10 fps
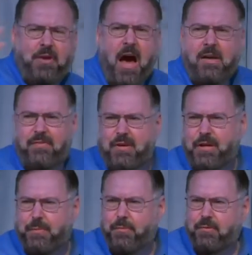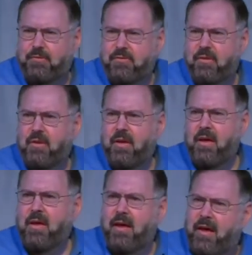God of the Hebrews
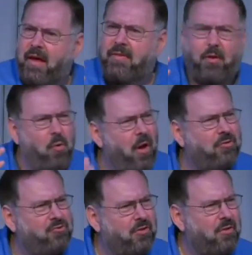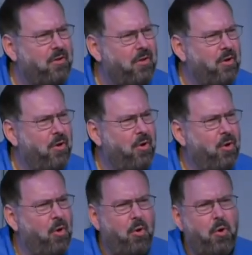and the question,
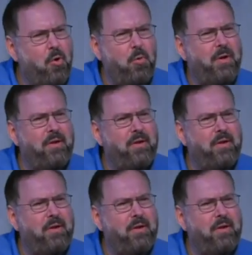who